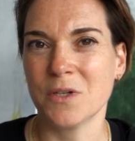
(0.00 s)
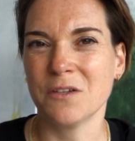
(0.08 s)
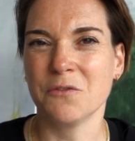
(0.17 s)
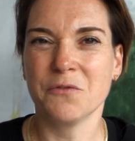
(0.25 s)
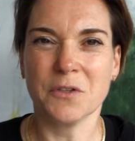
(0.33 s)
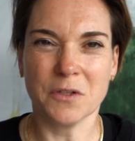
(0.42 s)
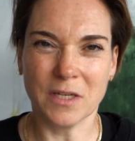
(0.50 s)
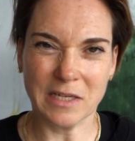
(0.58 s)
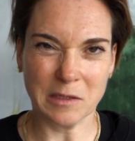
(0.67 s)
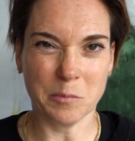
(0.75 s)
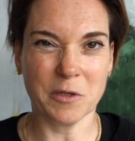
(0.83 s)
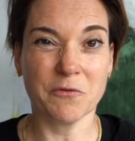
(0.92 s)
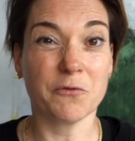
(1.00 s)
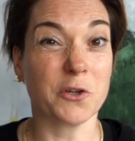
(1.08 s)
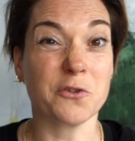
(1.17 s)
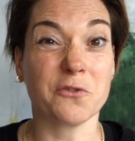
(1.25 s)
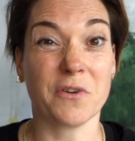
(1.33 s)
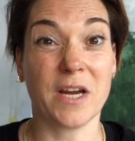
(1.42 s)
and you feel a little bit
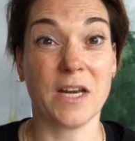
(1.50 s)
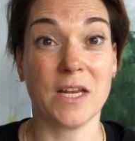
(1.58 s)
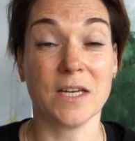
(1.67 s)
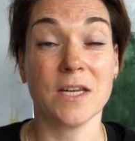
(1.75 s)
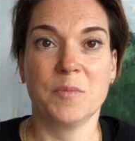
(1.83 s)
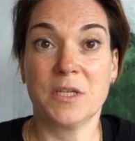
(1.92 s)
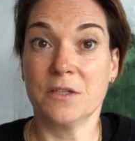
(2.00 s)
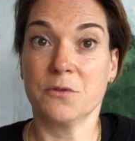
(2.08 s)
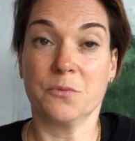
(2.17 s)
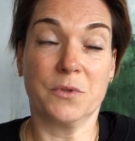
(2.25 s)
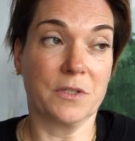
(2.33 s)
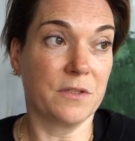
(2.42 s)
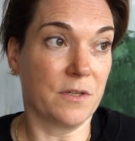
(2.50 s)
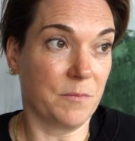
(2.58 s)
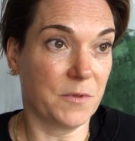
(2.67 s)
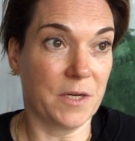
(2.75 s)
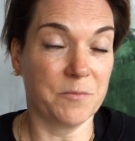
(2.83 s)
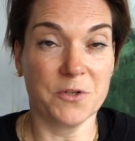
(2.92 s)
frustrated because, well,
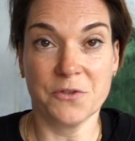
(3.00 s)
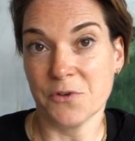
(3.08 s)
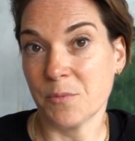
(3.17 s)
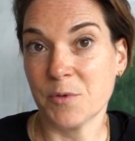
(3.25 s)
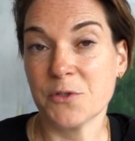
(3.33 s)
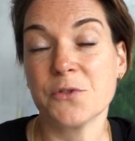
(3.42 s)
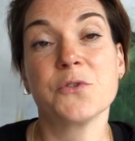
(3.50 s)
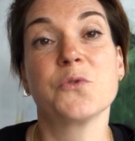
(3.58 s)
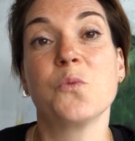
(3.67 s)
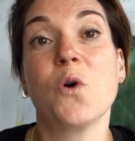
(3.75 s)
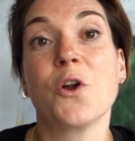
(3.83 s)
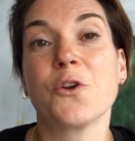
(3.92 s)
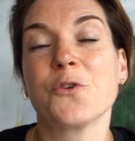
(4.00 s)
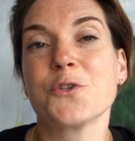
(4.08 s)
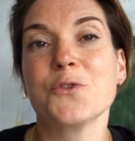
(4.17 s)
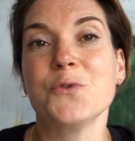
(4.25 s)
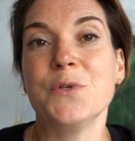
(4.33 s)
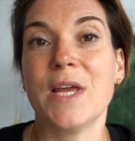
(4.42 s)
sometimes a trip is just one or
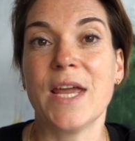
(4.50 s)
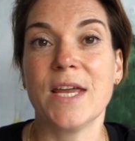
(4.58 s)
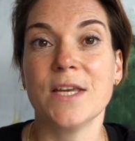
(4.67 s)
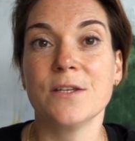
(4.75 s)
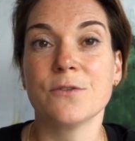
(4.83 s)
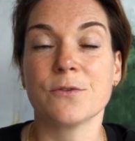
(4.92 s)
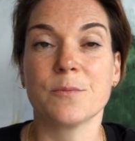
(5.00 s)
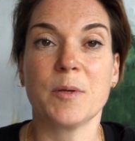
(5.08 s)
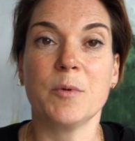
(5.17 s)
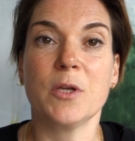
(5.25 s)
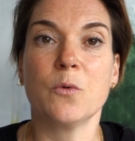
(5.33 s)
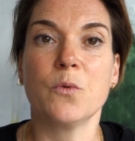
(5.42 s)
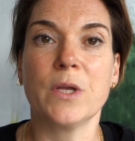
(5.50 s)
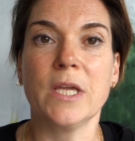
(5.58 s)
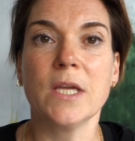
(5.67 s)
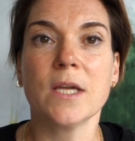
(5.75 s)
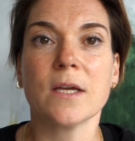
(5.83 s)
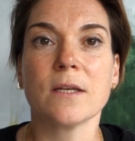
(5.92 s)
two days or maybe a
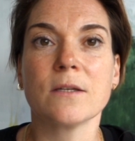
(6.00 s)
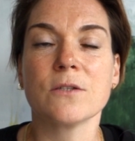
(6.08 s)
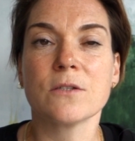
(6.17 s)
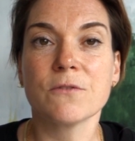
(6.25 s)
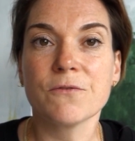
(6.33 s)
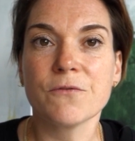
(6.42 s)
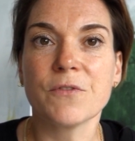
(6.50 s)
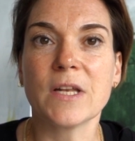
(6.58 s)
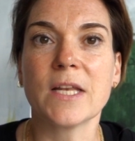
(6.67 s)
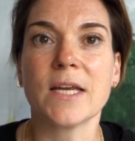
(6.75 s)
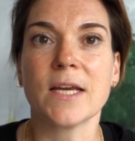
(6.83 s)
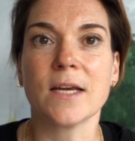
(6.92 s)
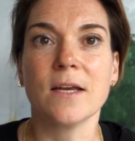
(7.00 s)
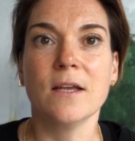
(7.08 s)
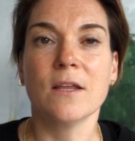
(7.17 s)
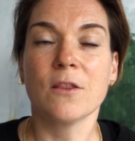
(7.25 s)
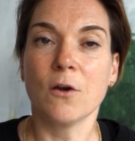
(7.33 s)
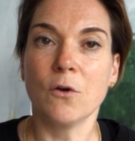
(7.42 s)
week and just filling
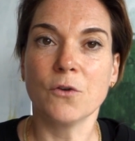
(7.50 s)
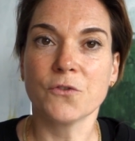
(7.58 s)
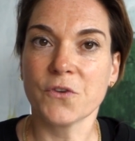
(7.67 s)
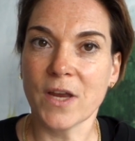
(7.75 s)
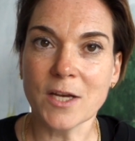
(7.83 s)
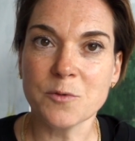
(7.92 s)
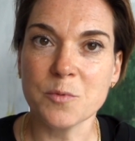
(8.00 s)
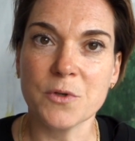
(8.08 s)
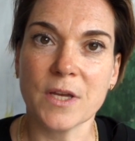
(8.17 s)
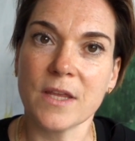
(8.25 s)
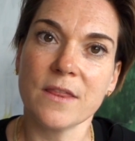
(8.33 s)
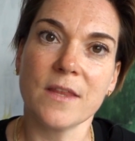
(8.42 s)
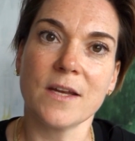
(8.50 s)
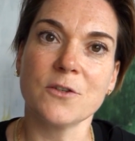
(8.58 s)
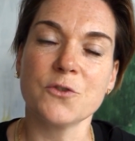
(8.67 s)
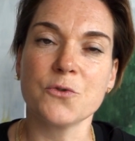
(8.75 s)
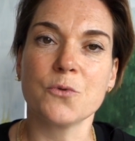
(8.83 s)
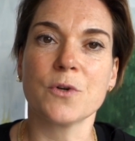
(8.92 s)
the whole sketchbook in that
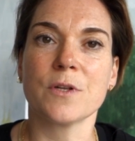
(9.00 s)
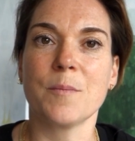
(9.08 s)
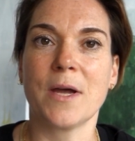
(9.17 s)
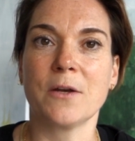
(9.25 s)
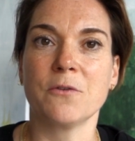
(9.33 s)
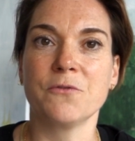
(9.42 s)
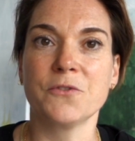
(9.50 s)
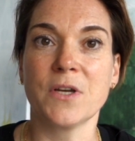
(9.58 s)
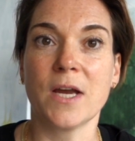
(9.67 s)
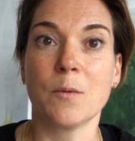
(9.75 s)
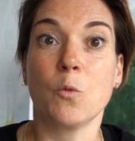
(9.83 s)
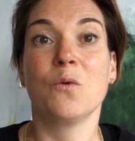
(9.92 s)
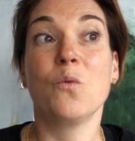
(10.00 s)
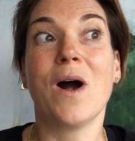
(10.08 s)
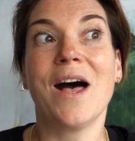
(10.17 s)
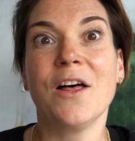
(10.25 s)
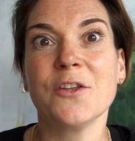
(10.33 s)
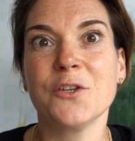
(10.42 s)
short amount of time
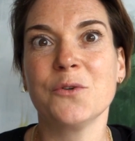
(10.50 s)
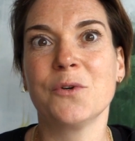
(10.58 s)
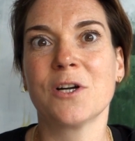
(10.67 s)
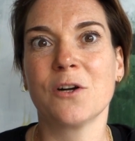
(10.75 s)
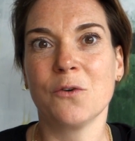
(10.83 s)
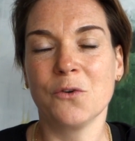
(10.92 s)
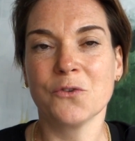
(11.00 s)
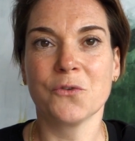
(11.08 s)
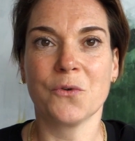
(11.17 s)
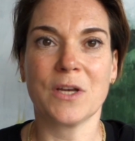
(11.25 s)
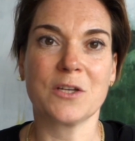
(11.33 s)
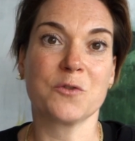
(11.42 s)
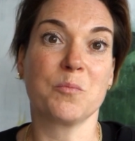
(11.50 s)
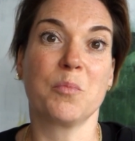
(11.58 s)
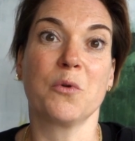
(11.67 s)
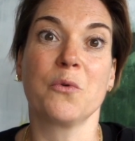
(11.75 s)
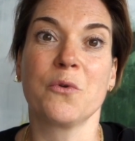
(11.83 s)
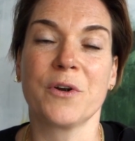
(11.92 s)
while you are also
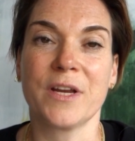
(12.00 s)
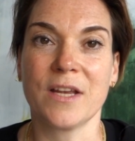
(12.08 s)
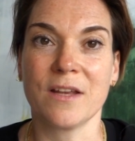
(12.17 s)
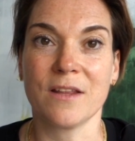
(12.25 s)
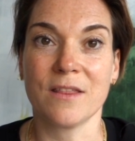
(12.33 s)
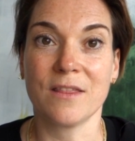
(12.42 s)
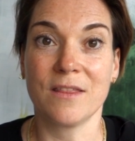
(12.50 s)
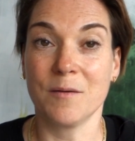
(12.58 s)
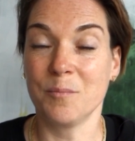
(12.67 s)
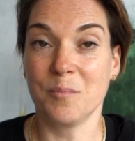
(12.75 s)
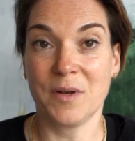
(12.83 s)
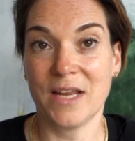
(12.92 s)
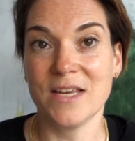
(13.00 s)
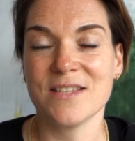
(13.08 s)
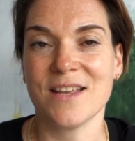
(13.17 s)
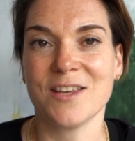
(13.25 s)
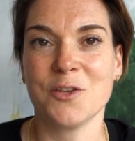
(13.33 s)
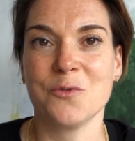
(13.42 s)
exploring the place
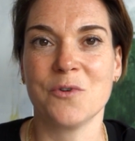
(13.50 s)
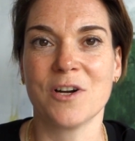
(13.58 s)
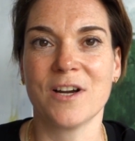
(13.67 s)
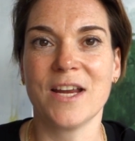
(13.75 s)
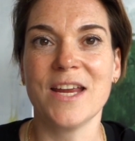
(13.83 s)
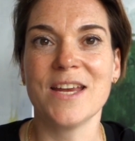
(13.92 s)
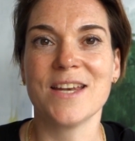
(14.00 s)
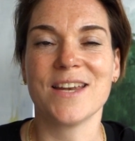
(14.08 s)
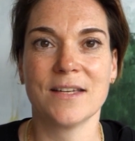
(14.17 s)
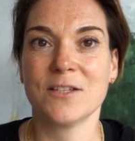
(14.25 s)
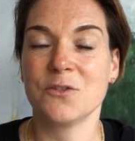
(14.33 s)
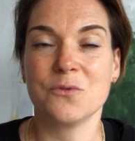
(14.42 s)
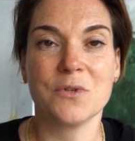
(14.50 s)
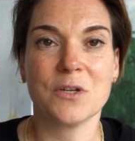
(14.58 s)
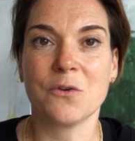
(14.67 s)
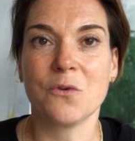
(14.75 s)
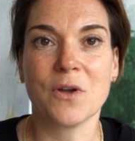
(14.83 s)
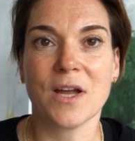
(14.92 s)
that you are in and doing
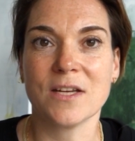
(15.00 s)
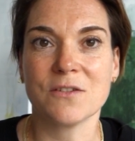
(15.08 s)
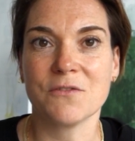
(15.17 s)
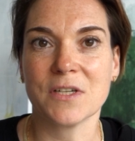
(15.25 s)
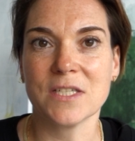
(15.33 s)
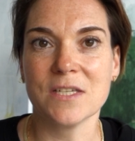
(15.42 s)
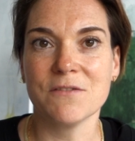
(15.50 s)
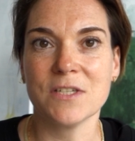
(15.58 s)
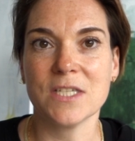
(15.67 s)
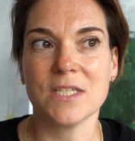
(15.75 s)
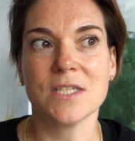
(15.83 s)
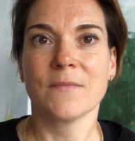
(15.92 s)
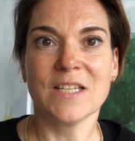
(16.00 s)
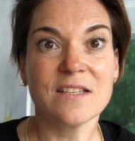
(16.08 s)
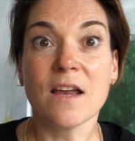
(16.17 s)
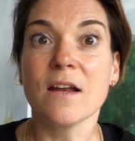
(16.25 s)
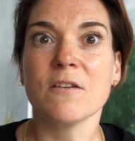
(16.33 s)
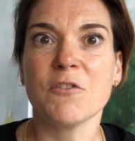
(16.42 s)
all kinds of activities. That's
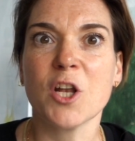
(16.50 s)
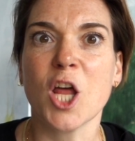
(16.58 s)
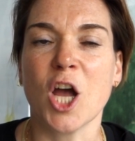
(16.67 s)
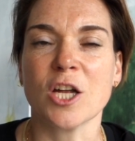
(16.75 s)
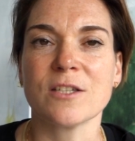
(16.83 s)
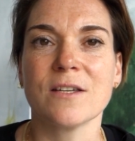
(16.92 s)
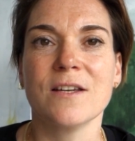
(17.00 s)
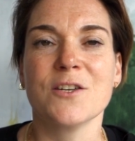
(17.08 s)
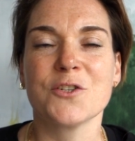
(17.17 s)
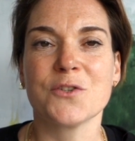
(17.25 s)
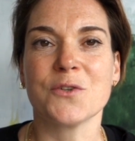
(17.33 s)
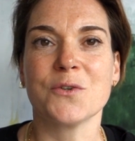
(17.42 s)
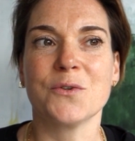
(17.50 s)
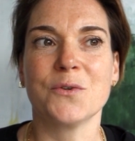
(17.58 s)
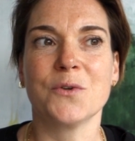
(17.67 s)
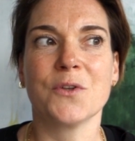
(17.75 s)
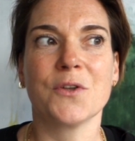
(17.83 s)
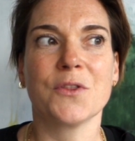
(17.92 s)
kind of a lot.
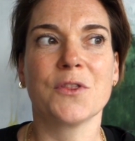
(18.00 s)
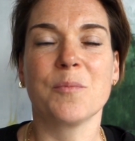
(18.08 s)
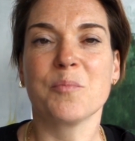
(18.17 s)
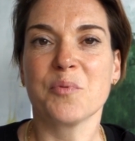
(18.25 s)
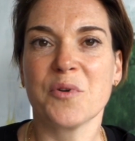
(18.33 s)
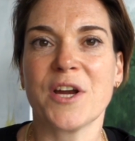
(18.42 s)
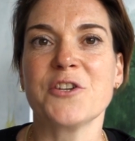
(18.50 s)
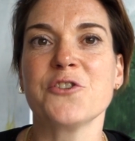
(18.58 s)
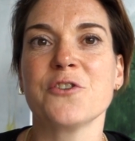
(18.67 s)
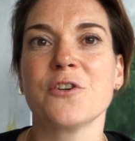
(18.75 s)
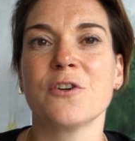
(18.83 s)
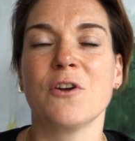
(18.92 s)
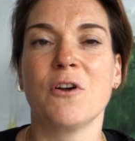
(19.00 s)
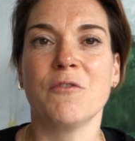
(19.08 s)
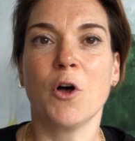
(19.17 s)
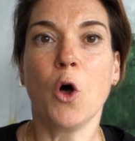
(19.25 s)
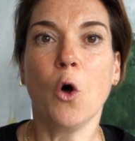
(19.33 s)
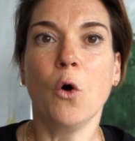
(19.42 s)
So the pressure of
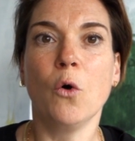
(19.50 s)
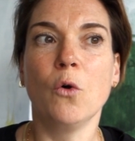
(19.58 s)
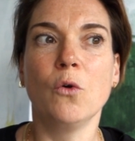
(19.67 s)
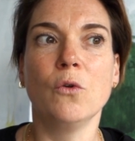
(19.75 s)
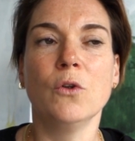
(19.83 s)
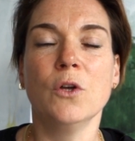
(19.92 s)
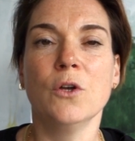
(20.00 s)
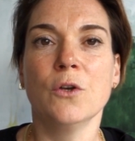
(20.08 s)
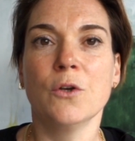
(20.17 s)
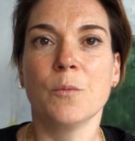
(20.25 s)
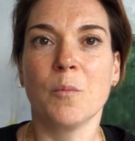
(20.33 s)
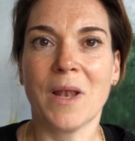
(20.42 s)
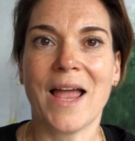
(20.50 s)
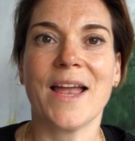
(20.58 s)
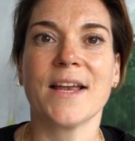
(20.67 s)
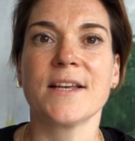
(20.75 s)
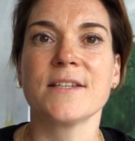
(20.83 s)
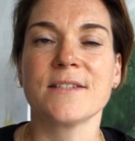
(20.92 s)
a whole
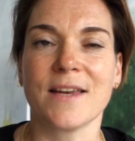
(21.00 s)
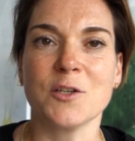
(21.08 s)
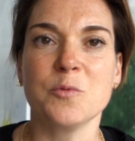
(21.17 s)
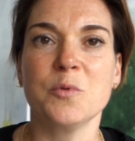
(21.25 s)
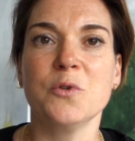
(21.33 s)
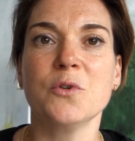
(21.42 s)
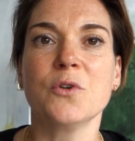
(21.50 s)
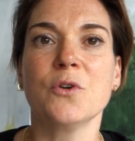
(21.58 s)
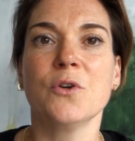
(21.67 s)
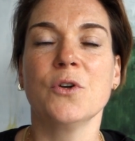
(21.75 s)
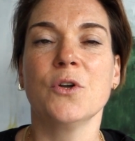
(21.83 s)
blank sketchbook